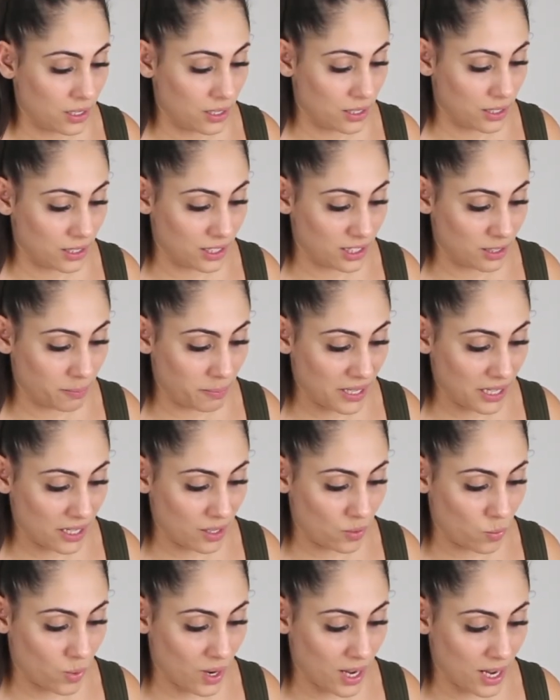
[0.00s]

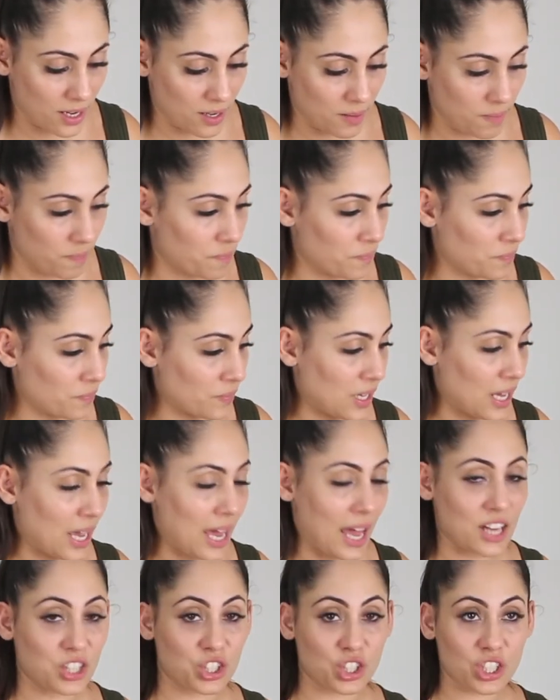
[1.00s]
speed 1,
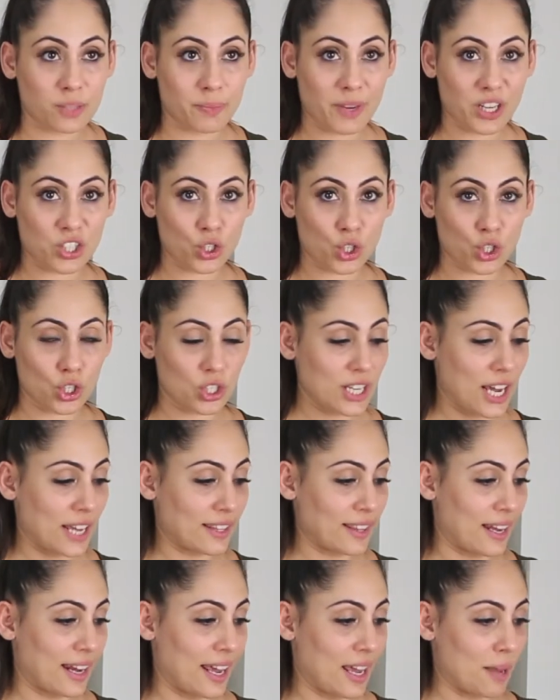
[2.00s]
and just make sure you take
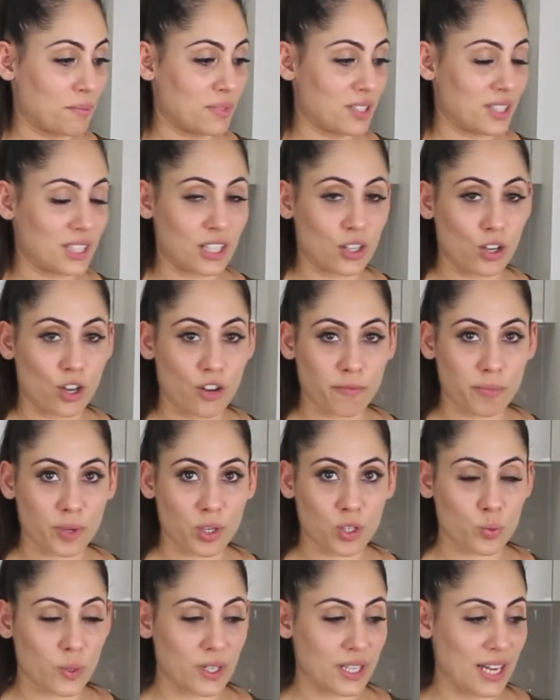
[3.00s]
that MC off
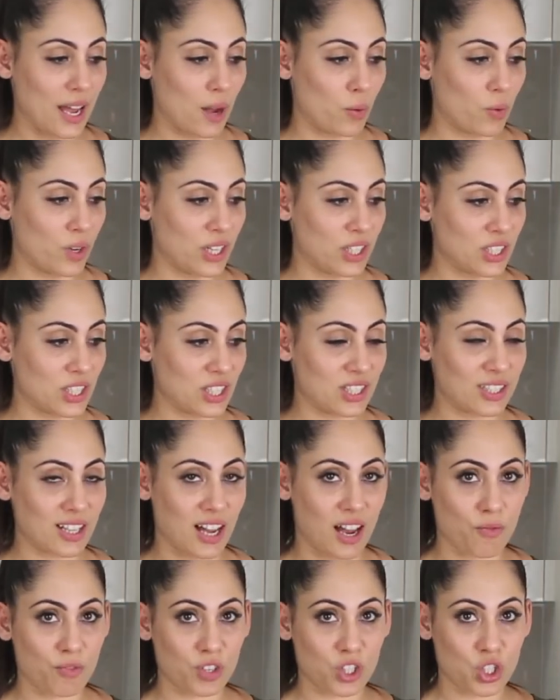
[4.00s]
because we now want it to
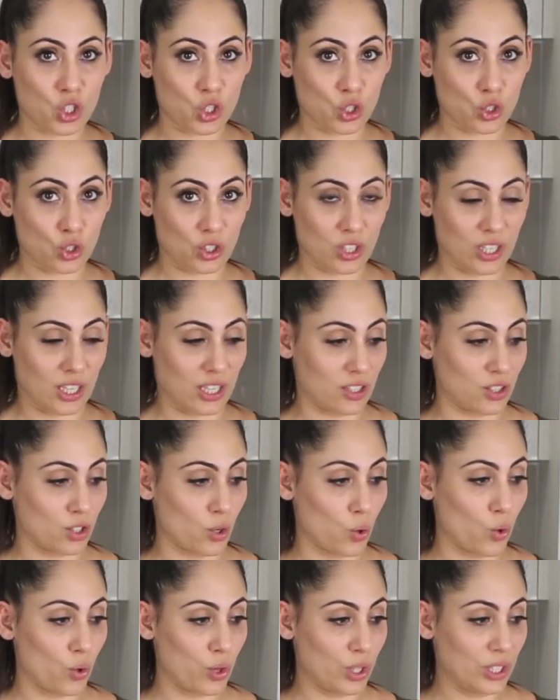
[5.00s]
start reducing
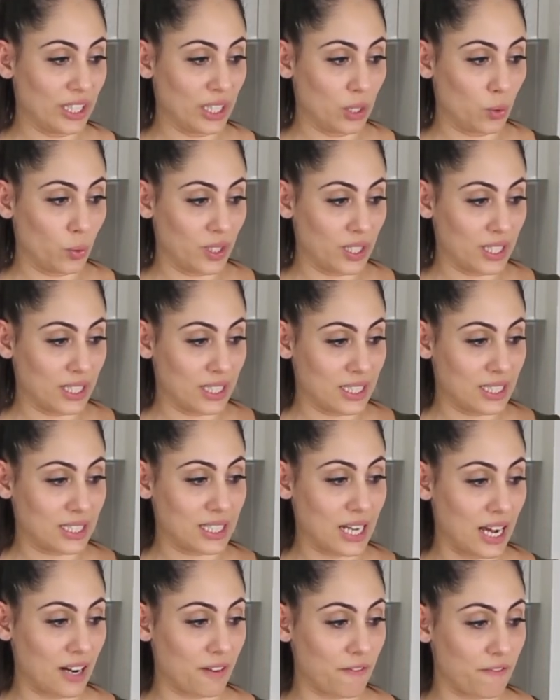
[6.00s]
so all the liquid can
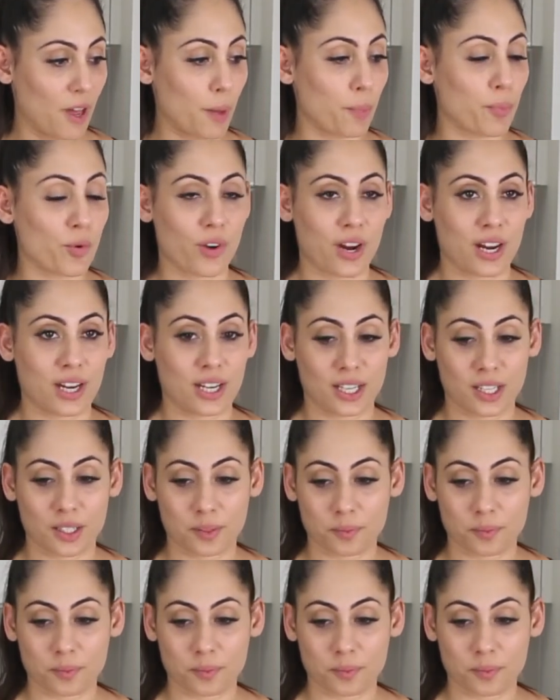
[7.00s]
start evaporating.